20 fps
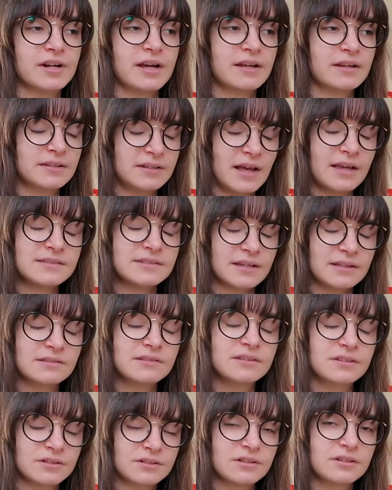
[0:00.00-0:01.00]
I
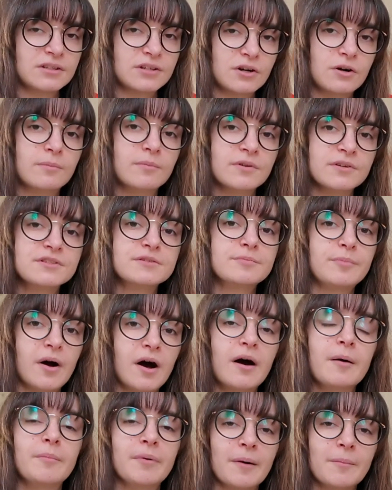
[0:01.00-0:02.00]
literally almost
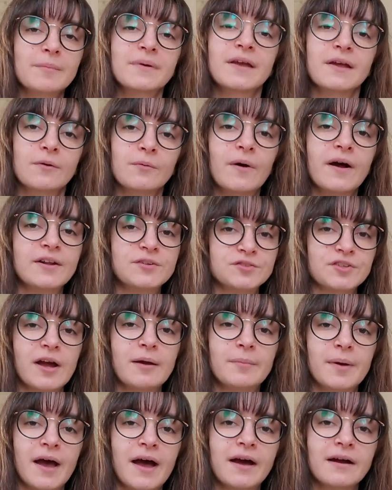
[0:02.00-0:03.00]
bought a bumpkin wet dry
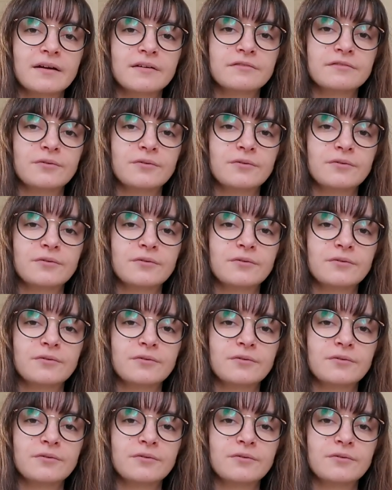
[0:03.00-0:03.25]
bag